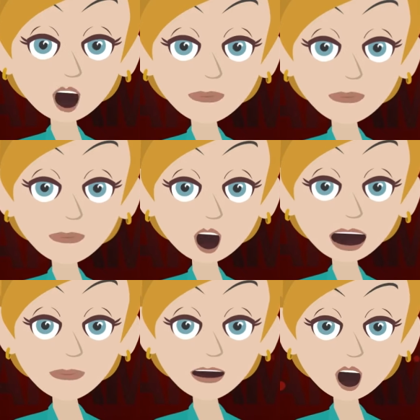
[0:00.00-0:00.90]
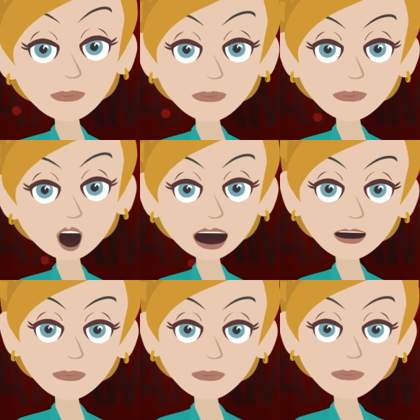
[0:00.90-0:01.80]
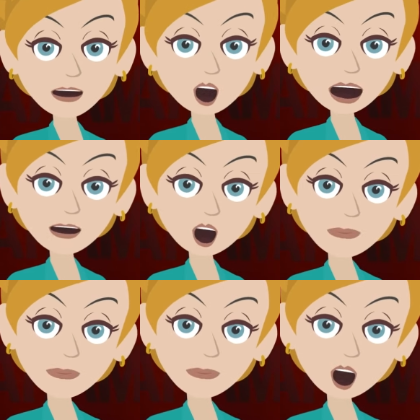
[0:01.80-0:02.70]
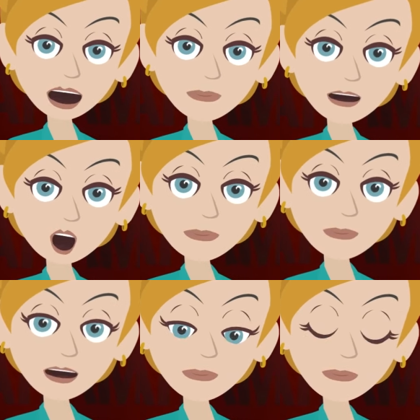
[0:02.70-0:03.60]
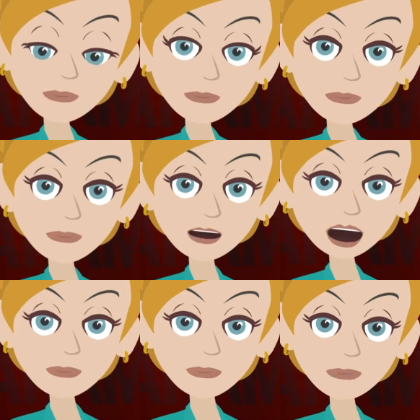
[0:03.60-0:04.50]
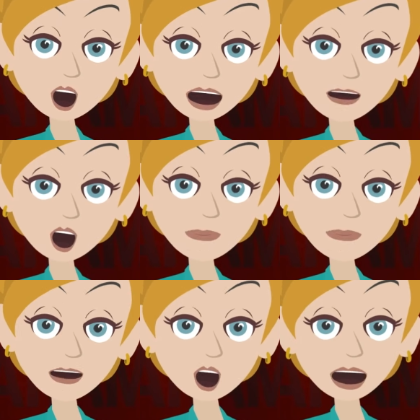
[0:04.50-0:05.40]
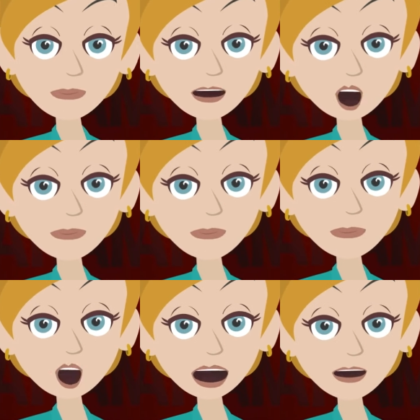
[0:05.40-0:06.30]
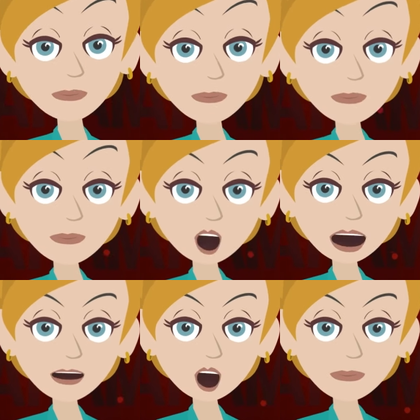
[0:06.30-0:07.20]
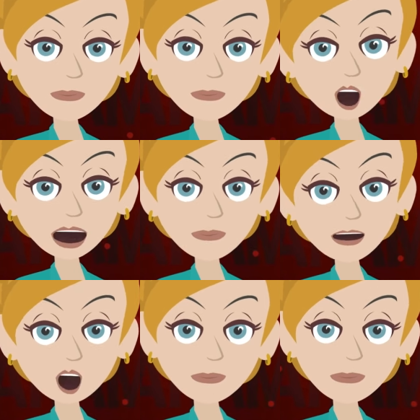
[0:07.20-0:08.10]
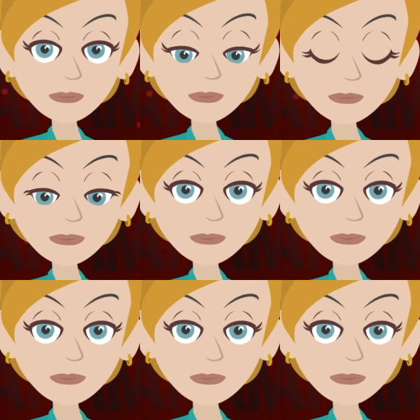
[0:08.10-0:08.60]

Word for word: And now they wrap the duct tape around it so that it can't come apart, and they put the cork in it. Esther opens 3 bottles of wine to find the right